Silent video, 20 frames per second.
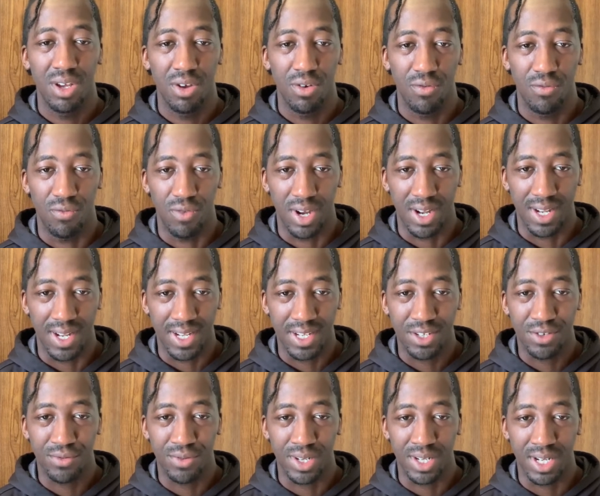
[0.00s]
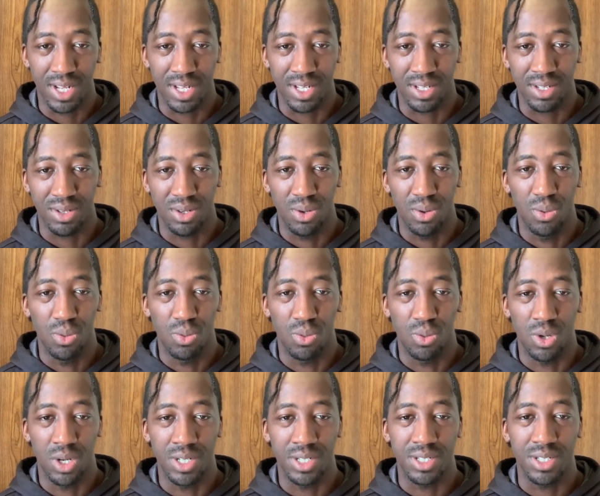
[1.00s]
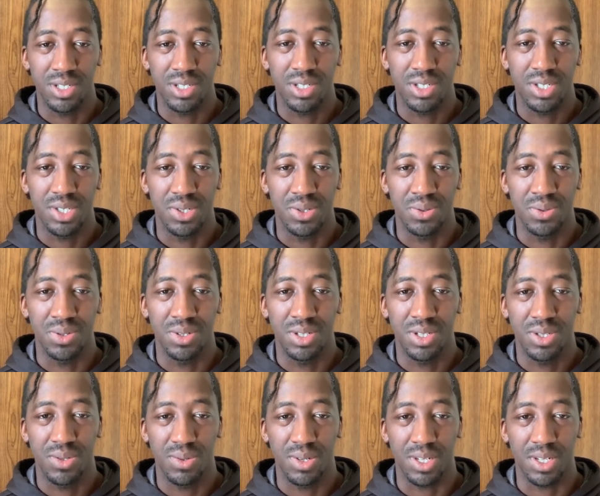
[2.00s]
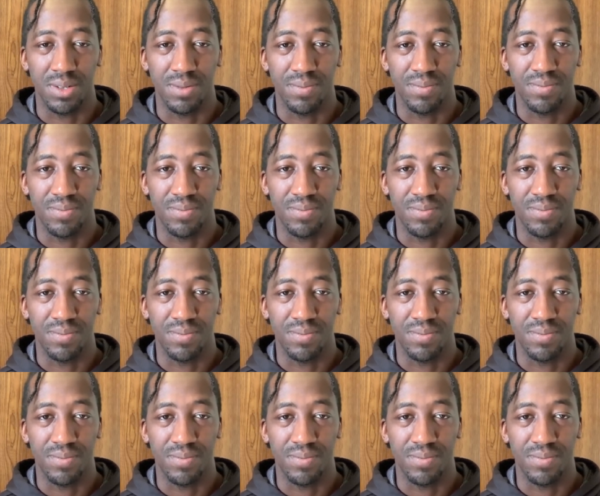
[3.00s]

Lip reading: Red light, green light, one, two, three.